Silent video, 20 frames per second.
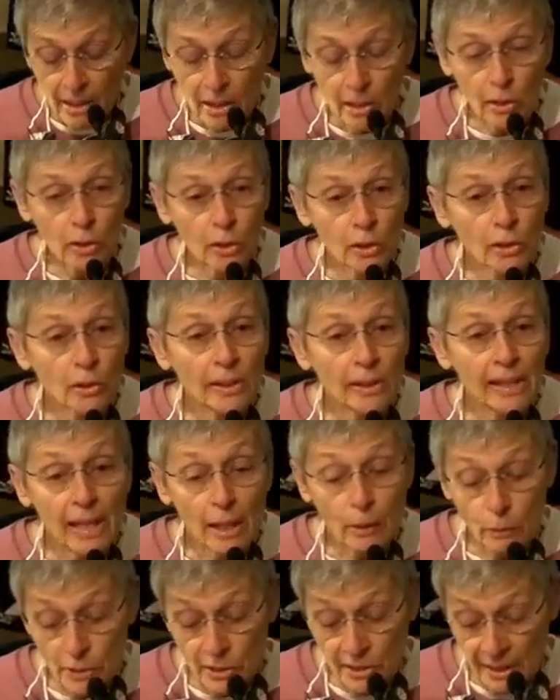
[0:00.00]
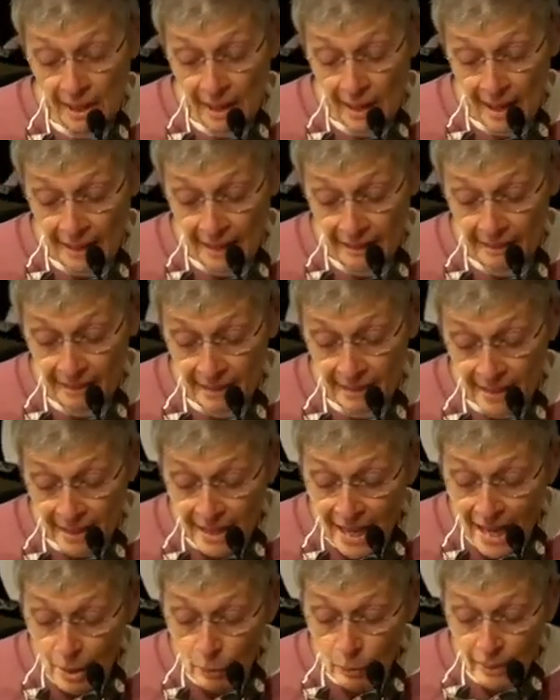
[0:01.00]
Clearly, I was not.
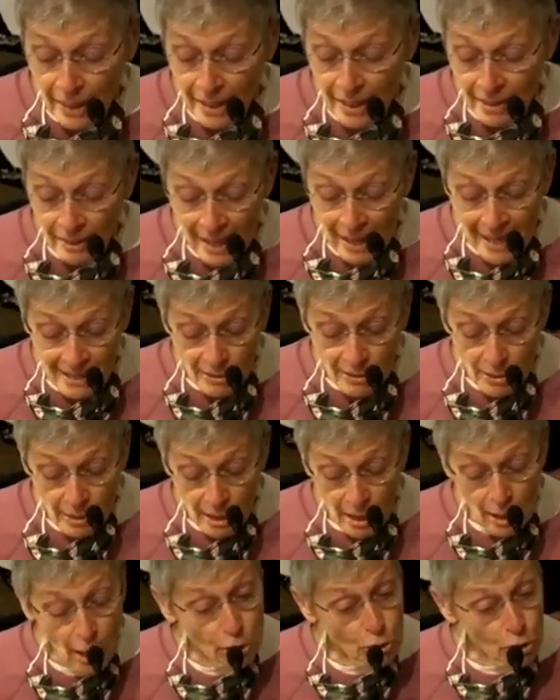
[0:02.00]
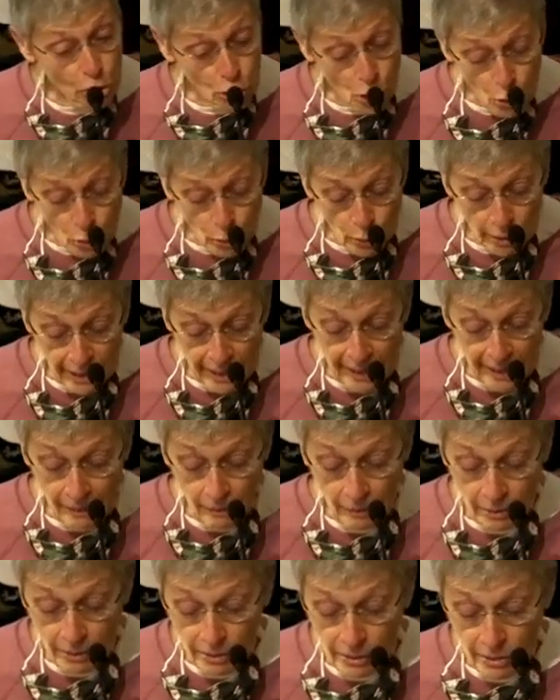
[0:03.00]
And when I glanced at our solar
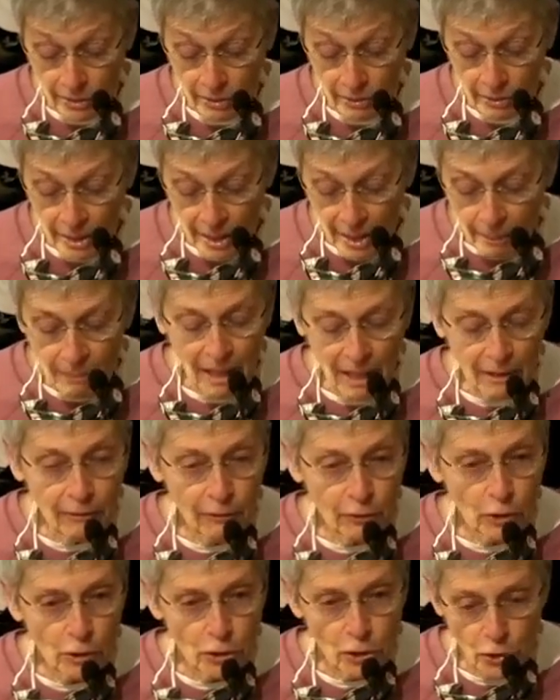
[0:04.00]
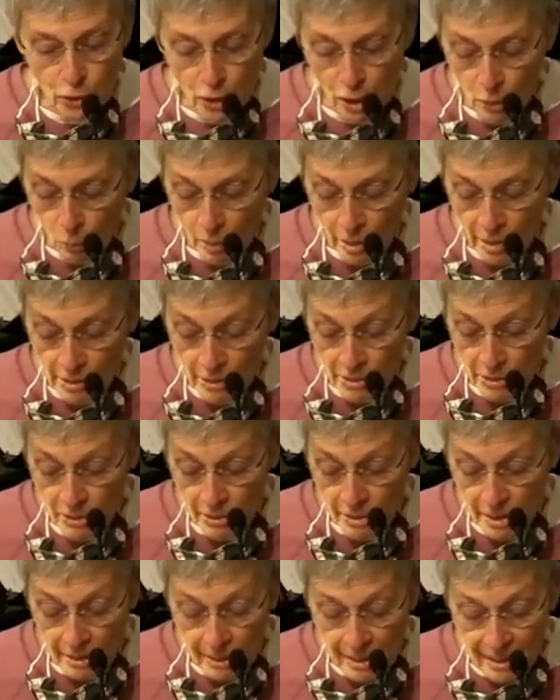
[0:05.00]
calendar, my first thought
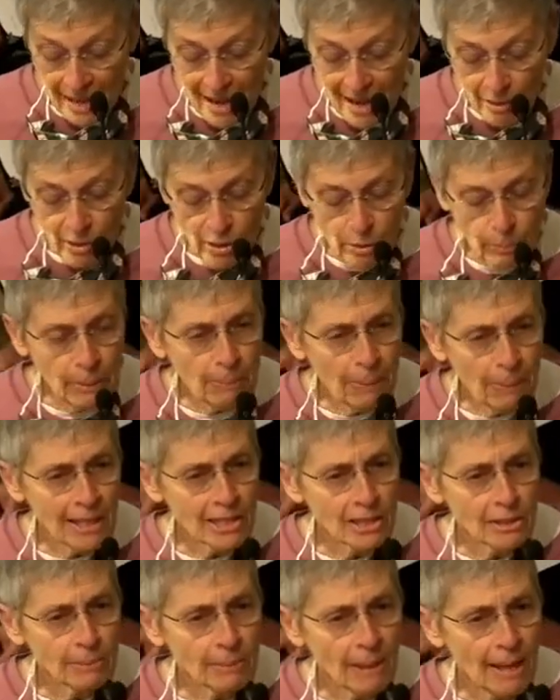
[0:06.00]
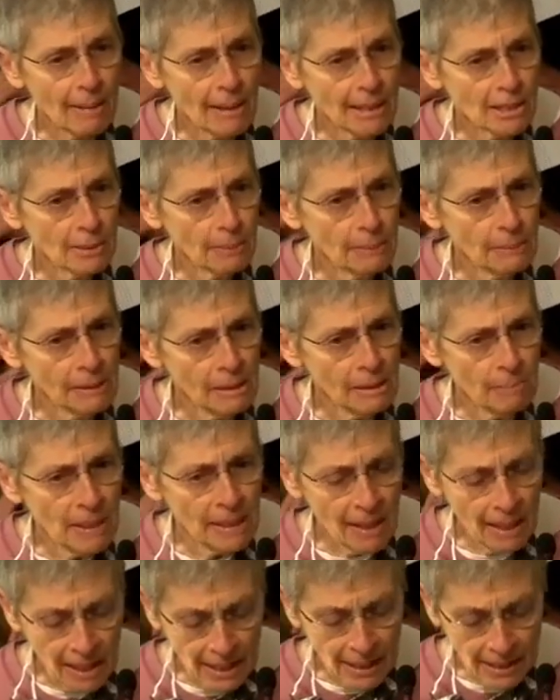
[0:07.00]
was, how could it possibly
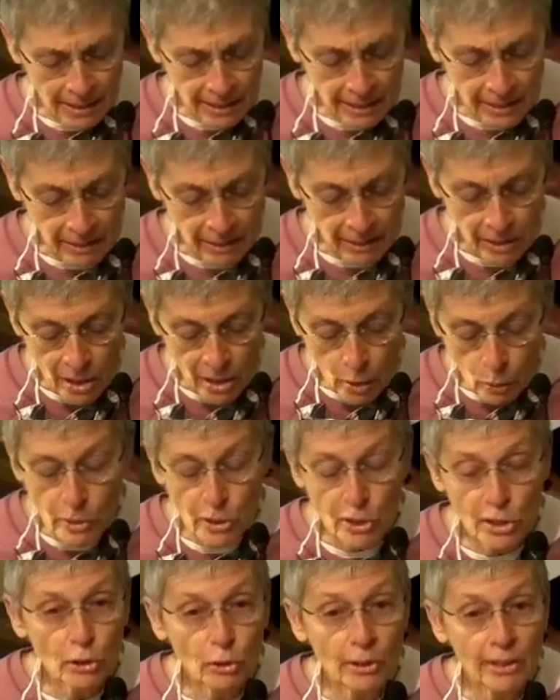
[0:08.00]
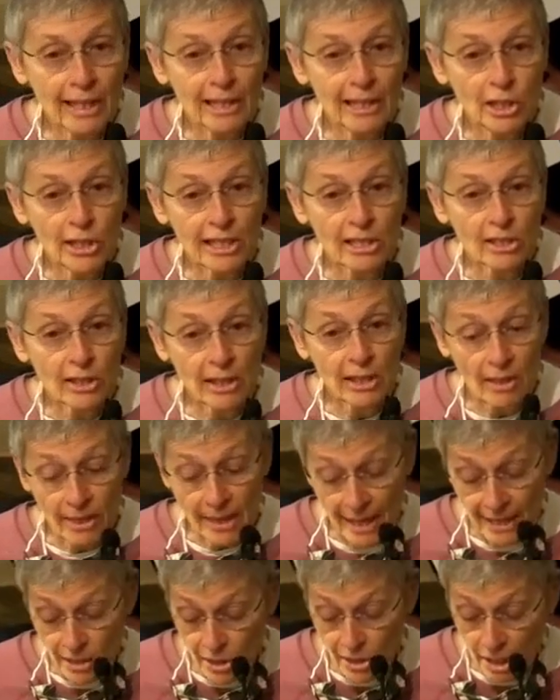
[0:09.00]
be Hanukkah? We're still digesting
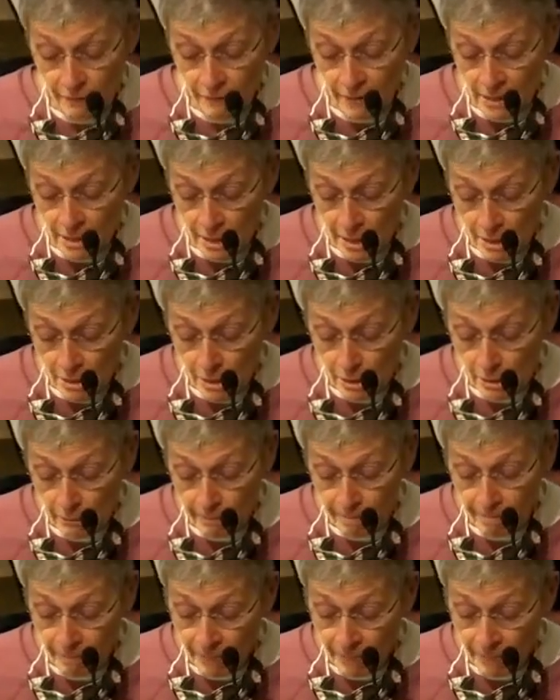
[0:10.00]
Thanksgiving dinner.